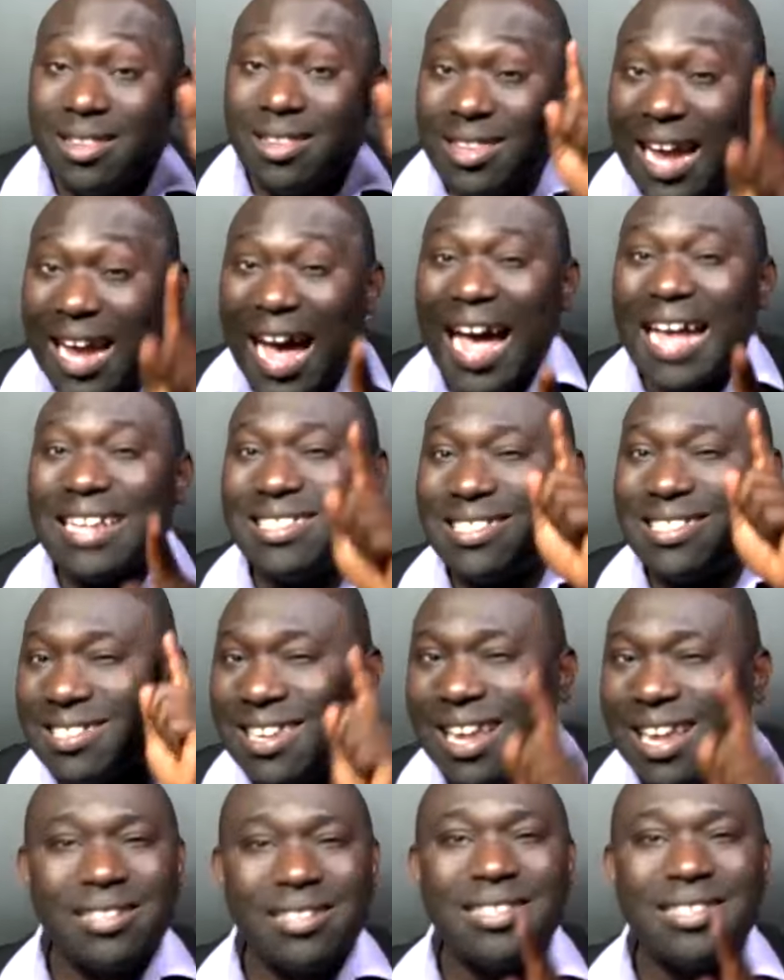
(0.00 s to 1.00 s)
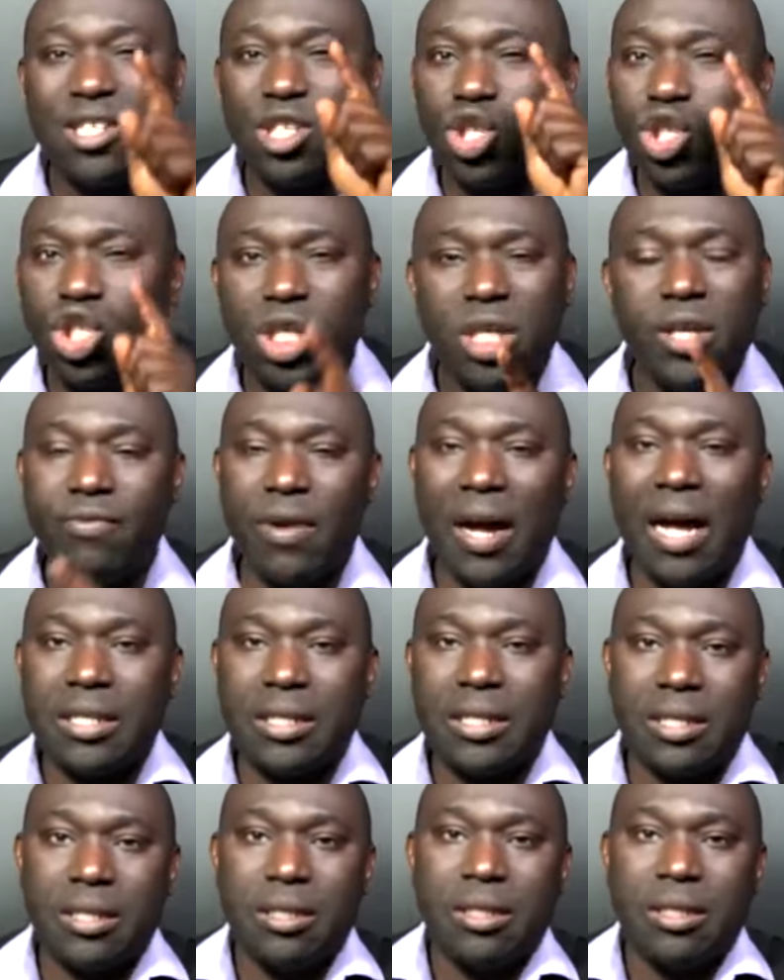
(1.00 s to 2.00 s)
That sent
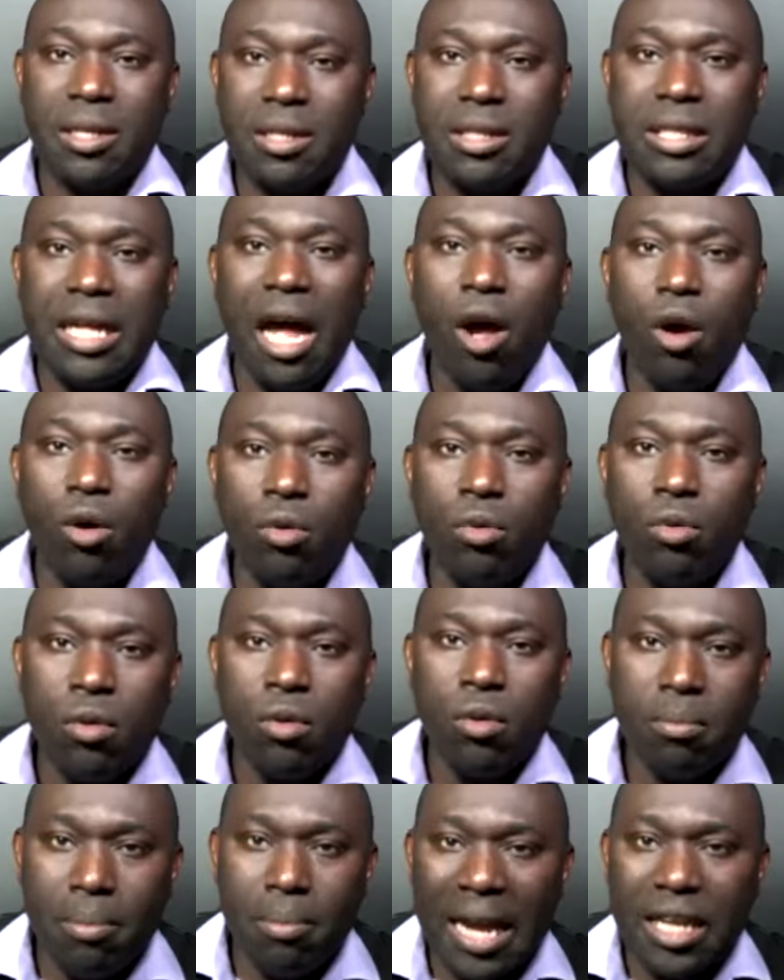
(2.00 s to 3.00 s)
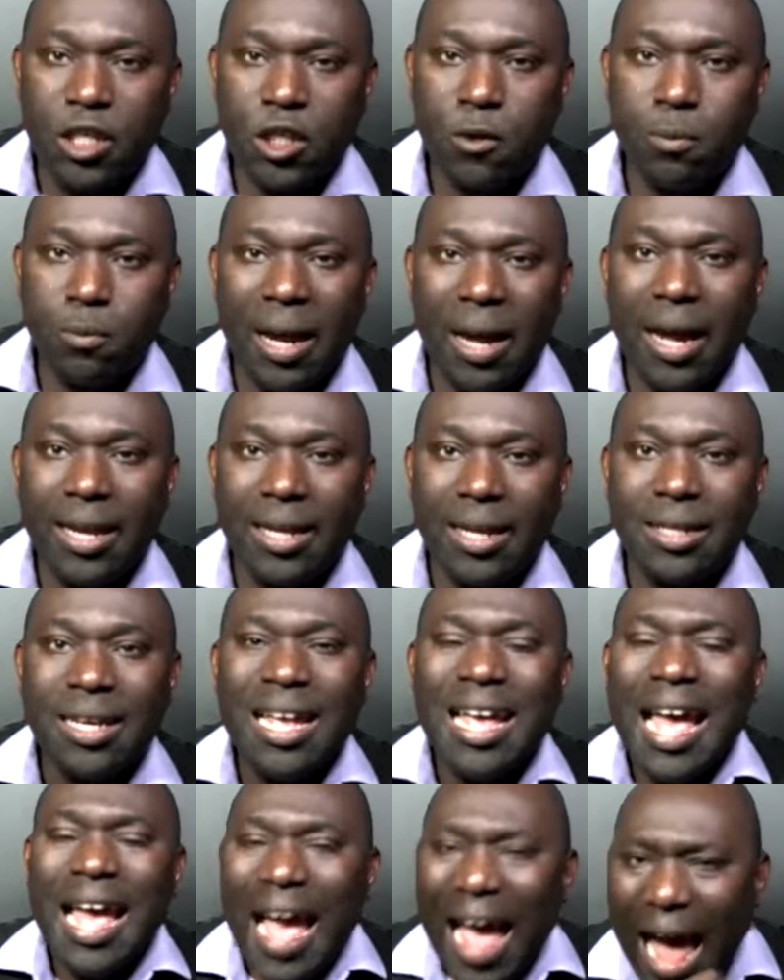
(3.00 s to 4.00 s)
shivers down my spine.
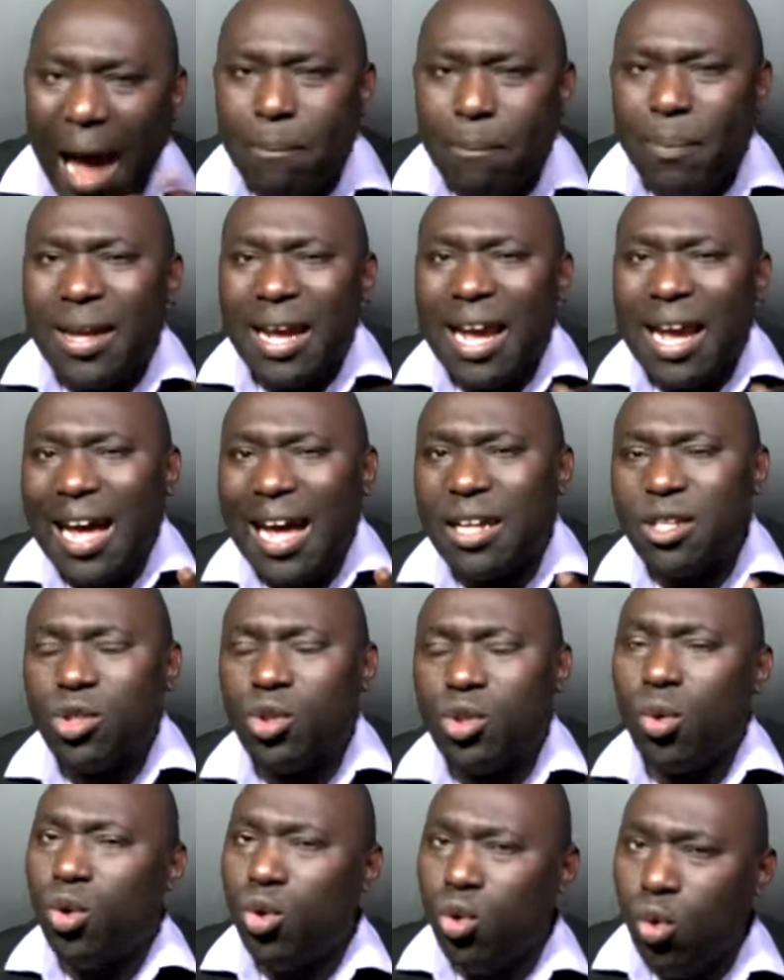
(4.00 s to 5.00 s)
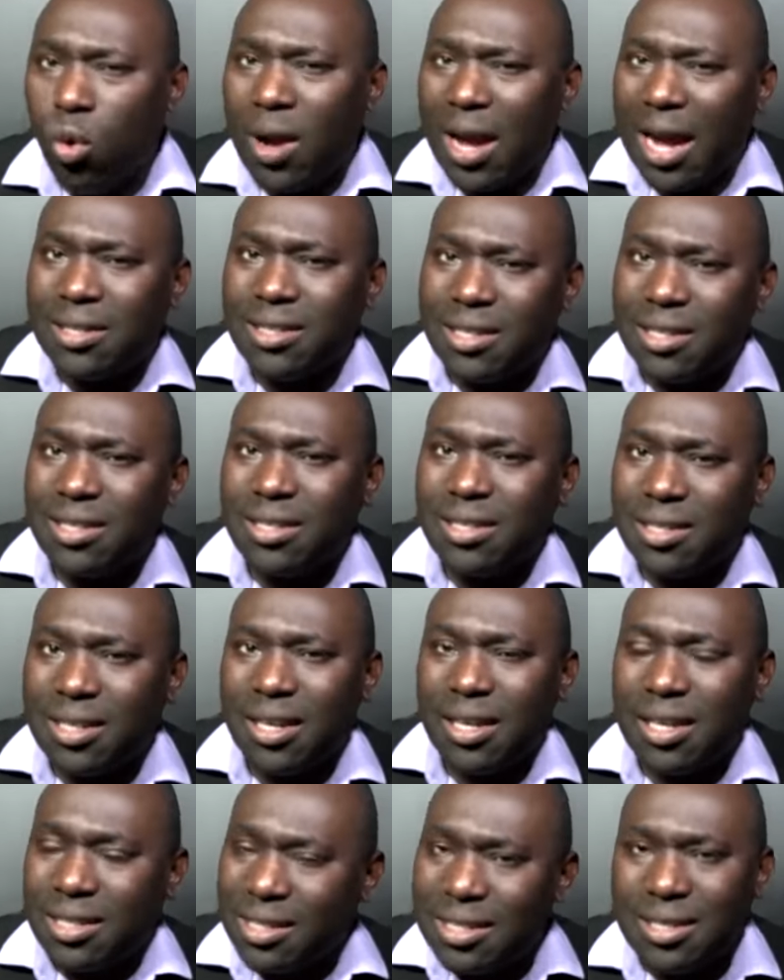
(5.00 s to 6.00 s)
I began to look at this
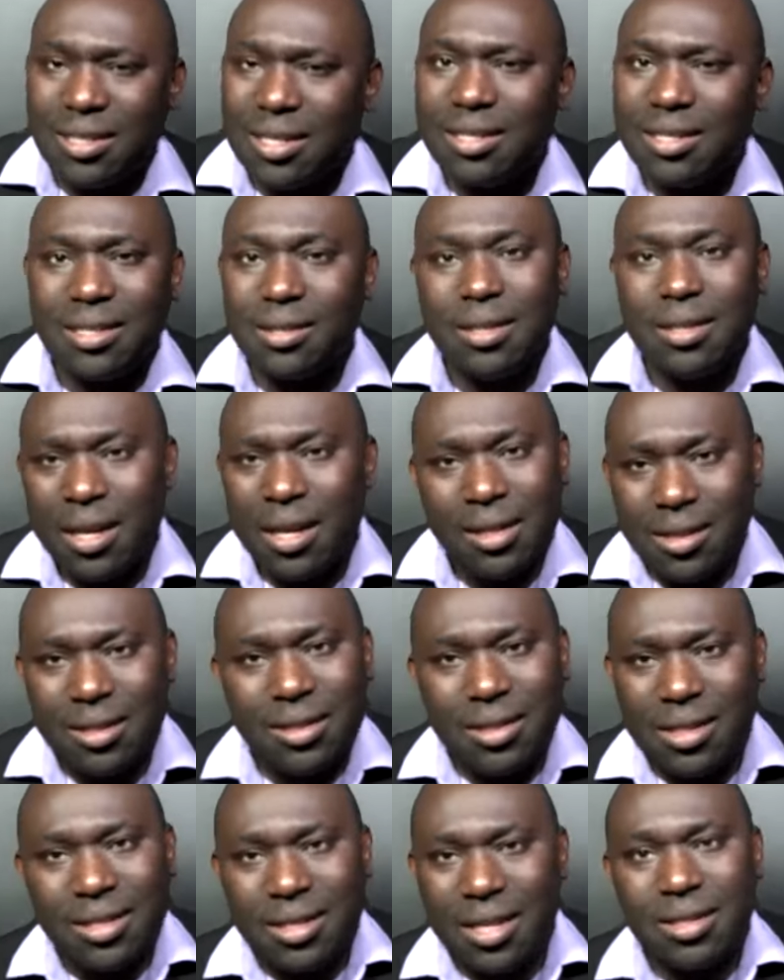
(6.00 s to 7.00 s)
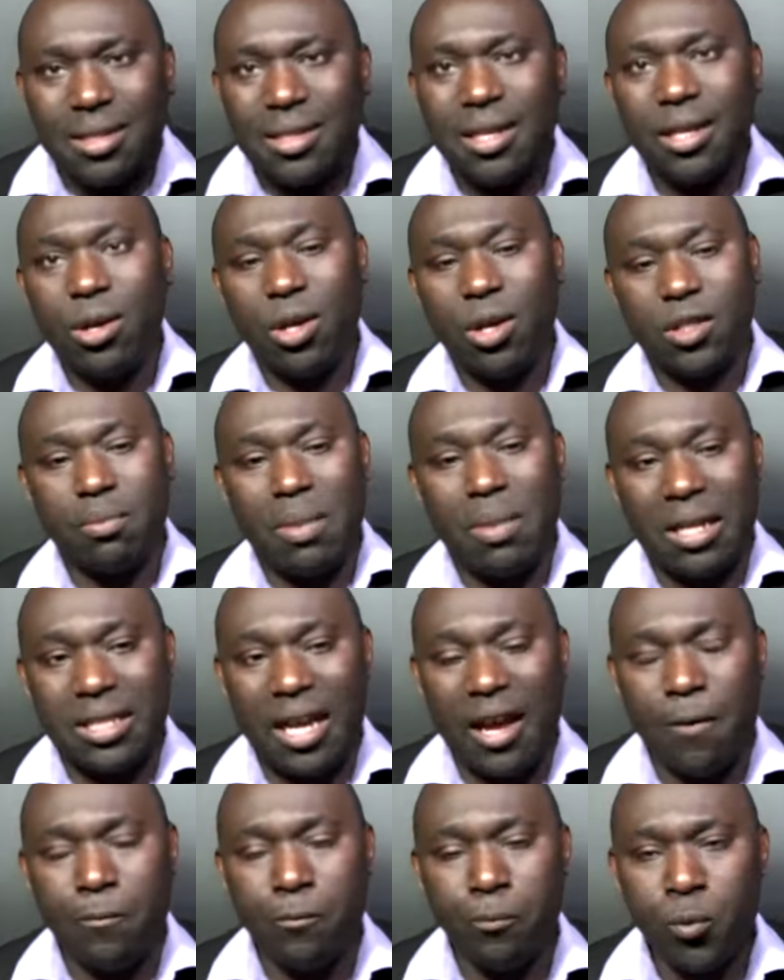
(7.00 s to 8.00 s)
thing. This is a serious
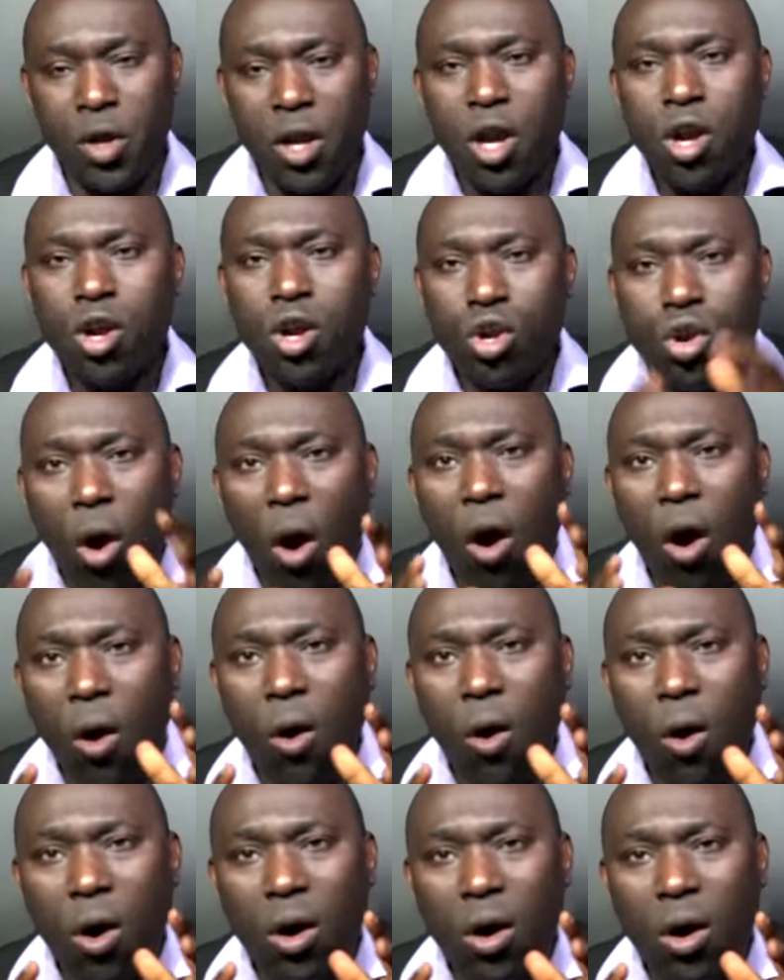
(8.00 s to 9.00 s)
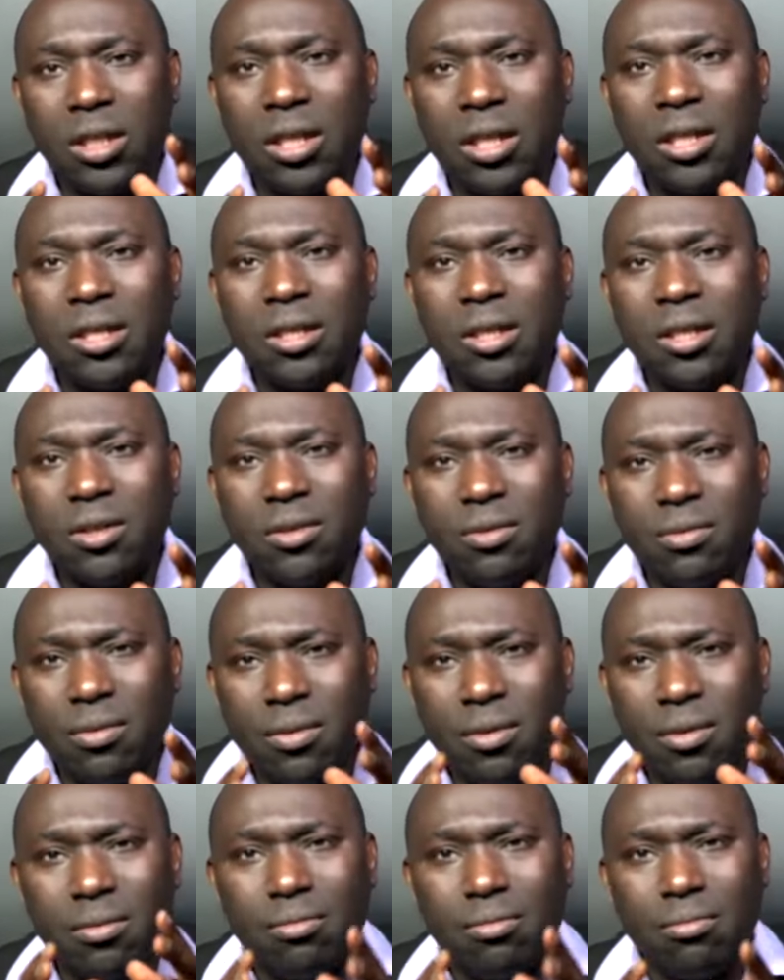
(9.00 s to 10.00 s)
matter. God
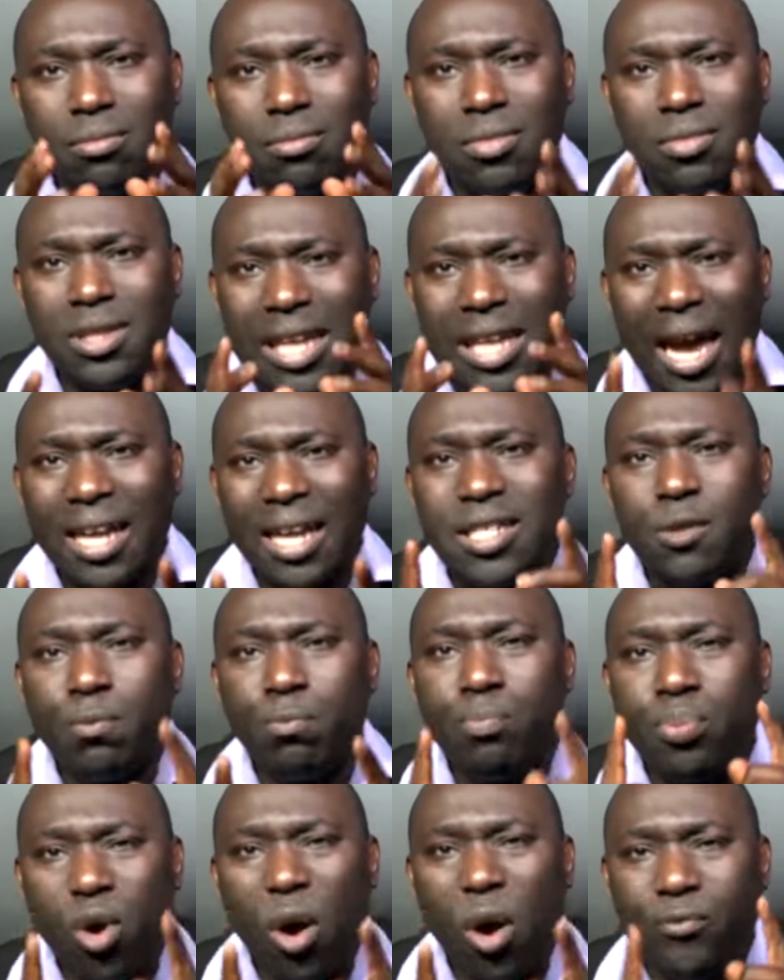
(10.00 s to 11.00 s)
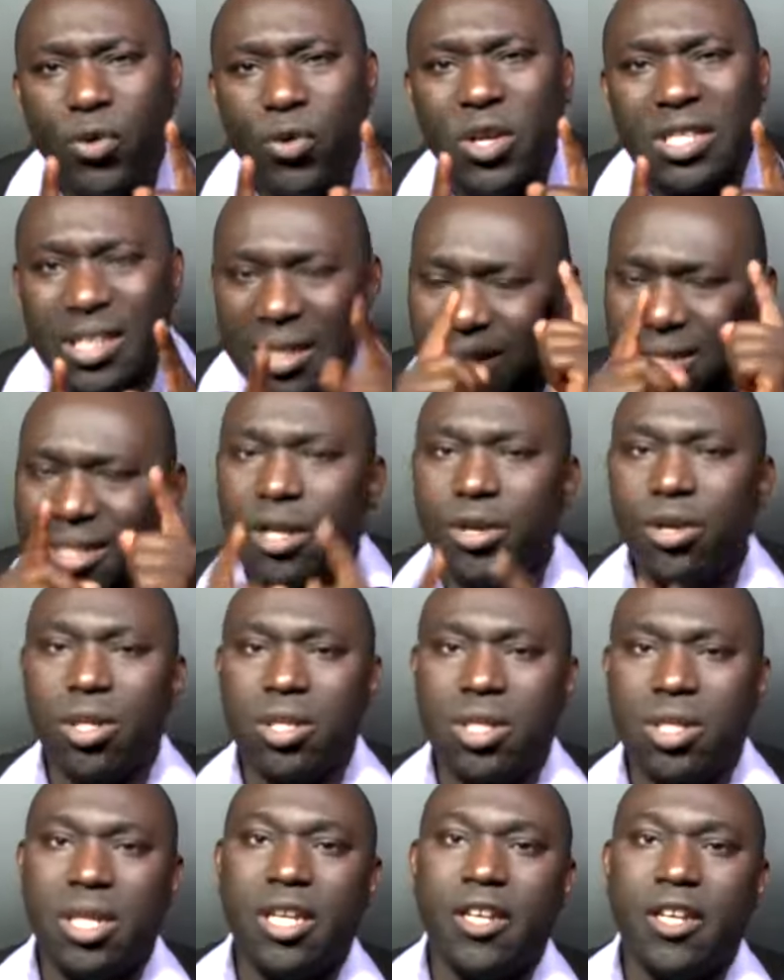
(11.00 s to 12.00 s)
takes profit
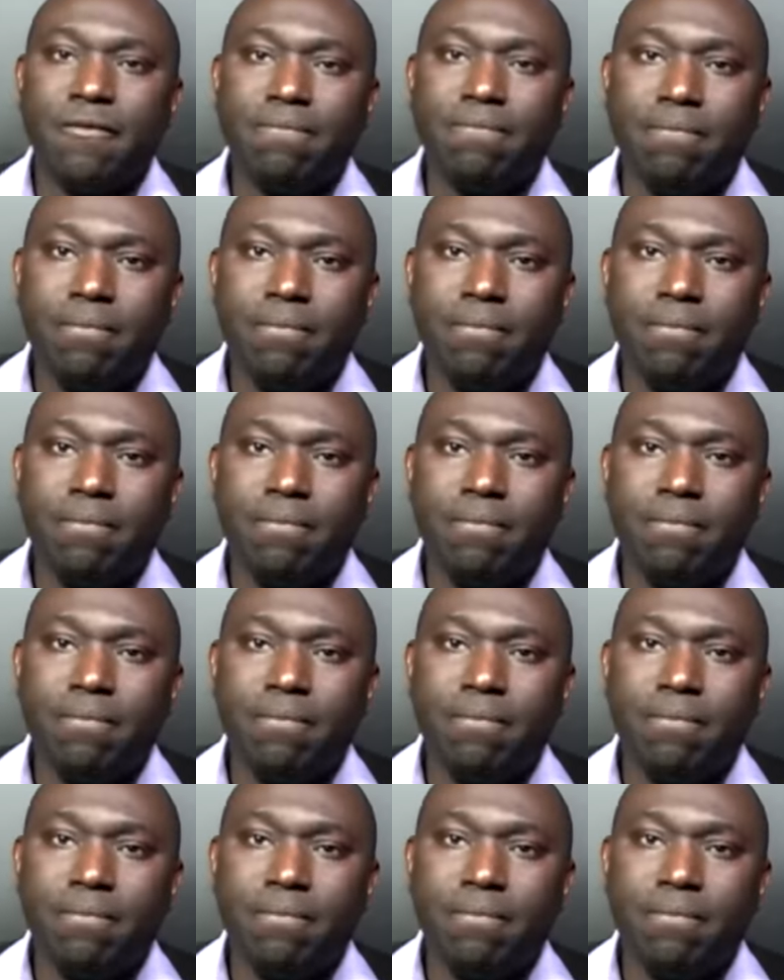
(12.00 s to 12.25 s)
seriously.